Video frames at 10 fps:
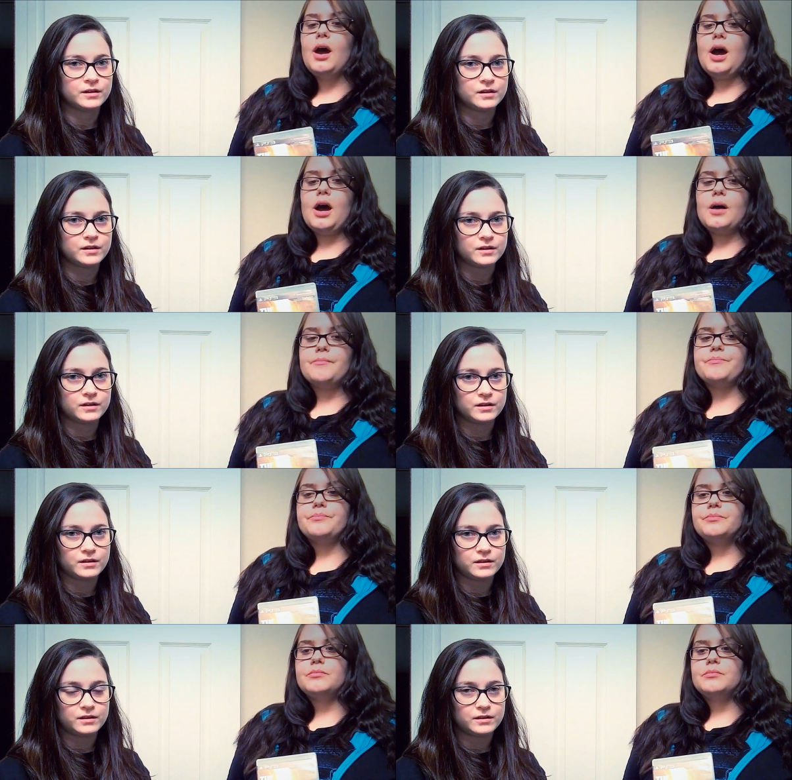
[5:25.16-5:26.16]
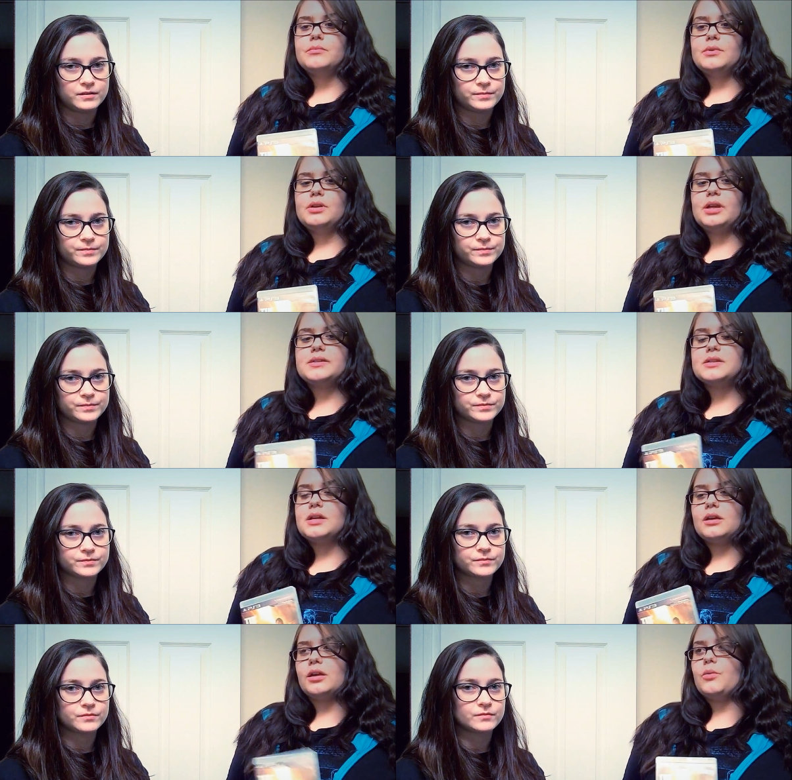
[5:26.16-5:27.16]
Speaker 1: Um, that's the
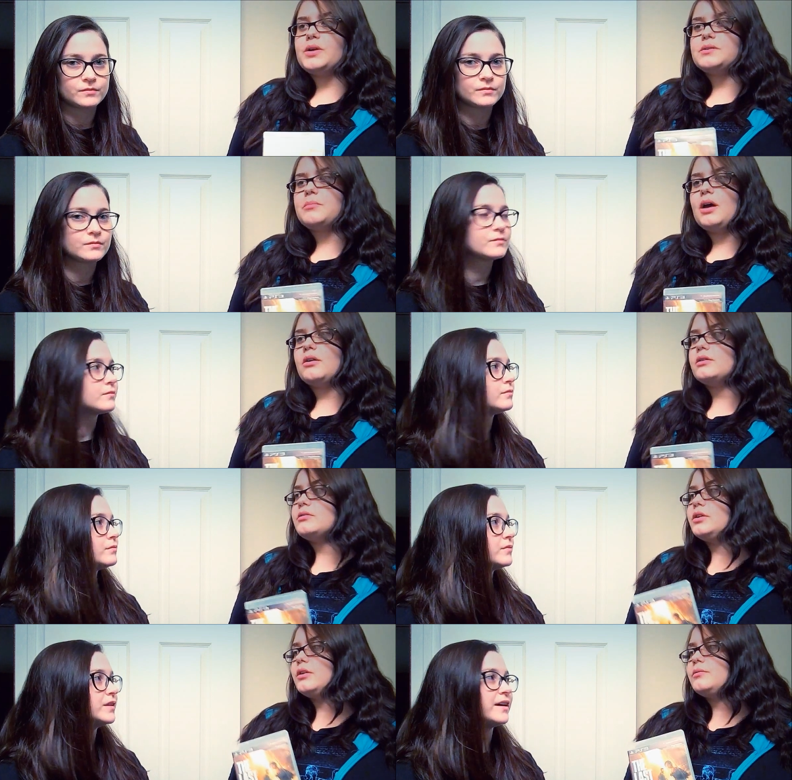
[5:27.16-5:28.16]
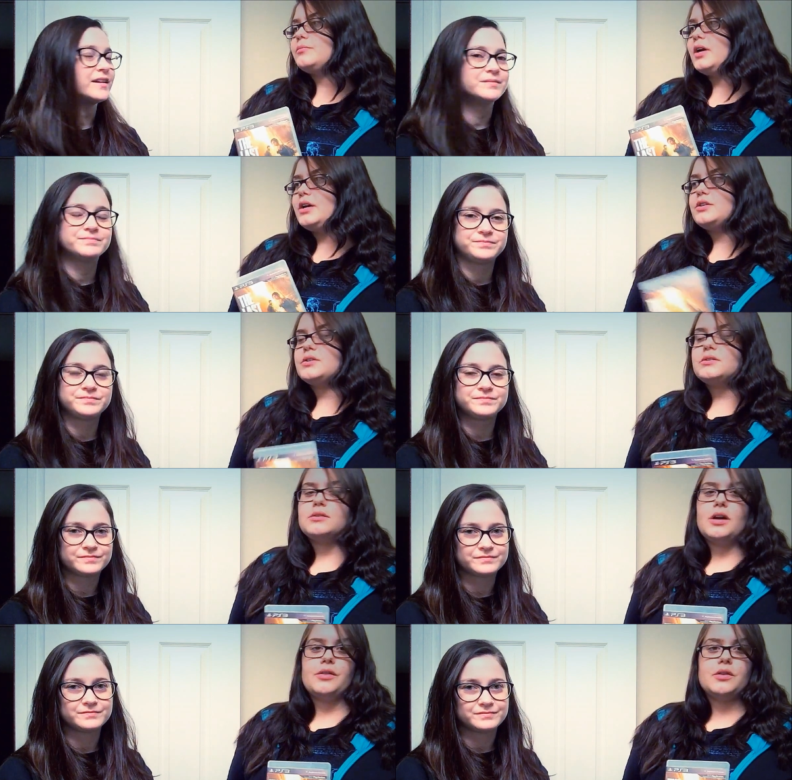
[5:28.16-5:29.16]
thing. Like, what does it matter? You know, yeah. I
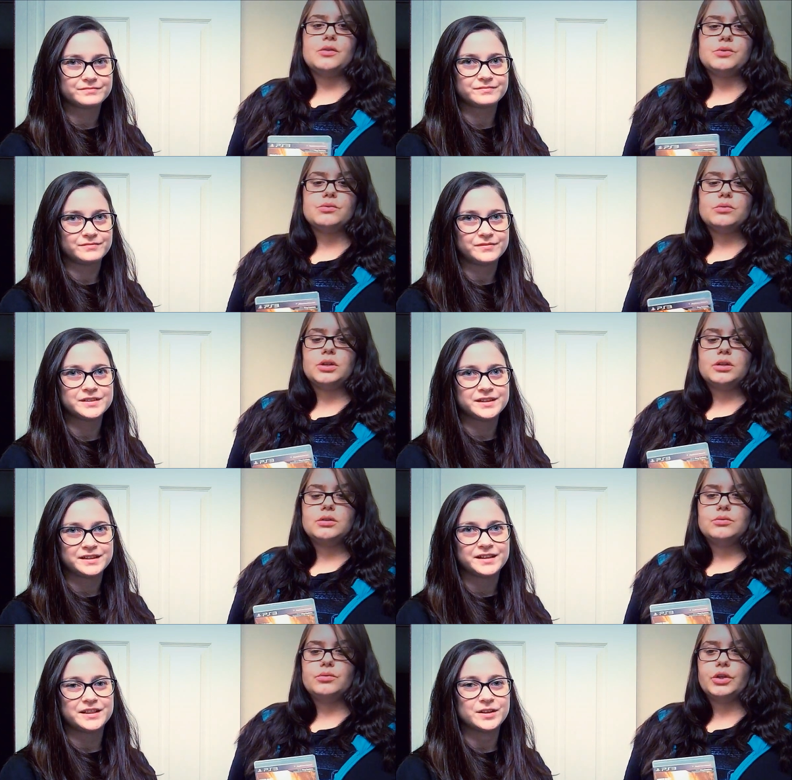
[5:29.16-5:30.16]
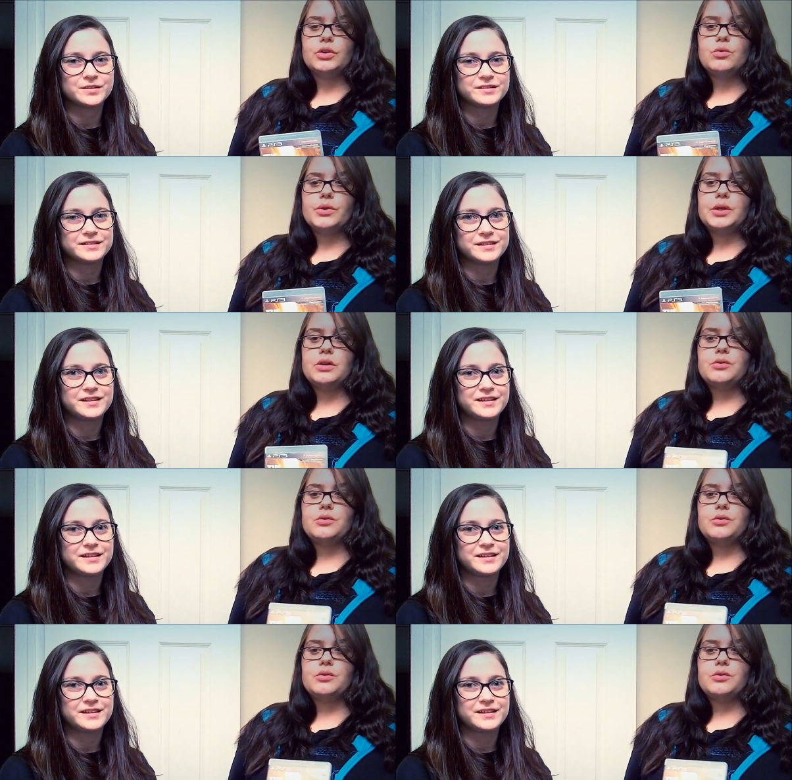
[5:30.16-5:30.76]
just I thought that was a really really cool thing to